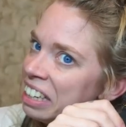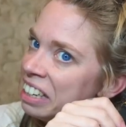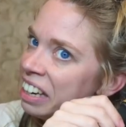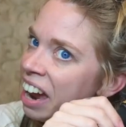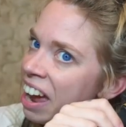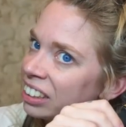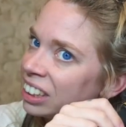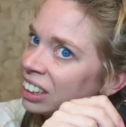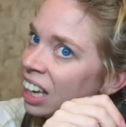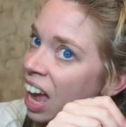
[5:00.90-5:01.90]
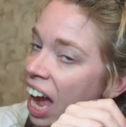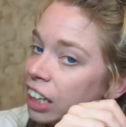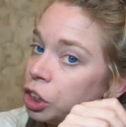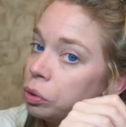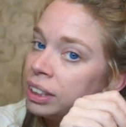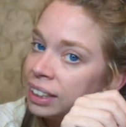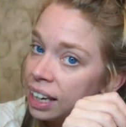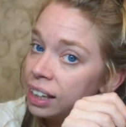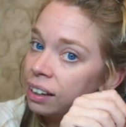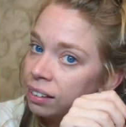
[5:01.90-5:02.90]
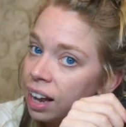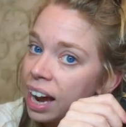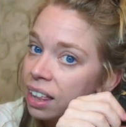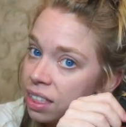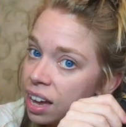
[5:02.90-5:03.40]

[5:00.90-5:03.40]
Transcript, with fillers: yes, and you sit here like